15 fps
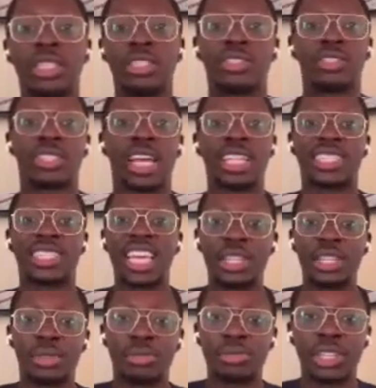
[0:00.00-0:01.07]
meet just at
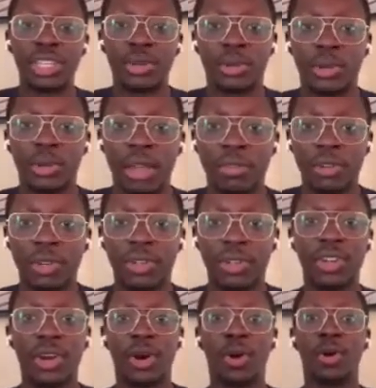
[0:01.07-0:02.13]
83 or whatever,
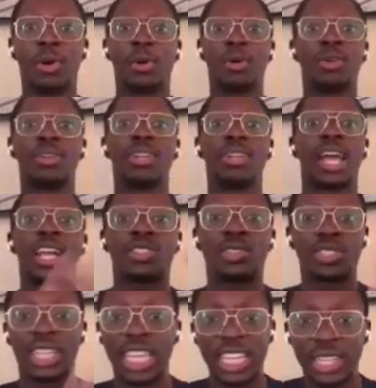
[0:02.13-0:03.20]
or
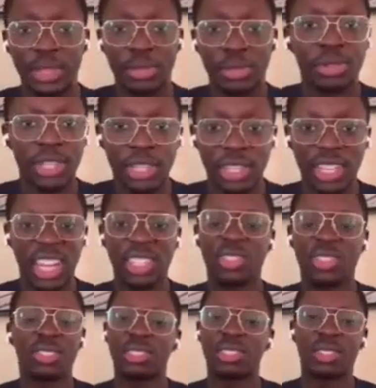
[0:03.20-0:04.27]
nationals at 83. I
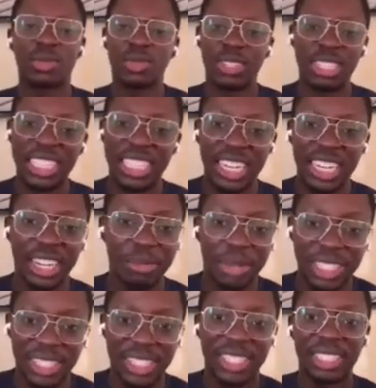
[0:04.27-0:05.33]
just want to get it on
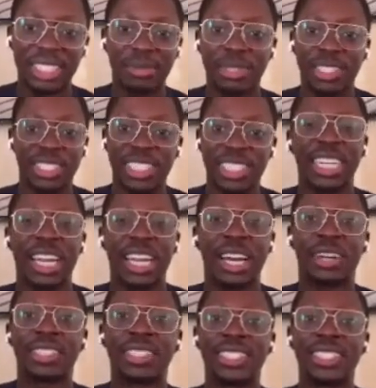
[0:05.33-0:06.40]
my system and just get it
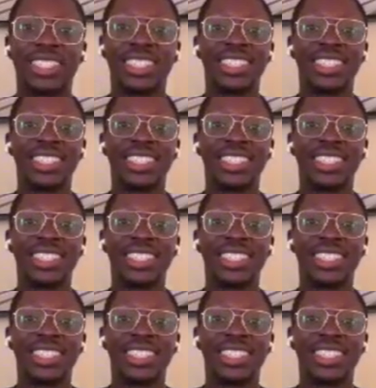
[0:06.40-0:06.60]
out.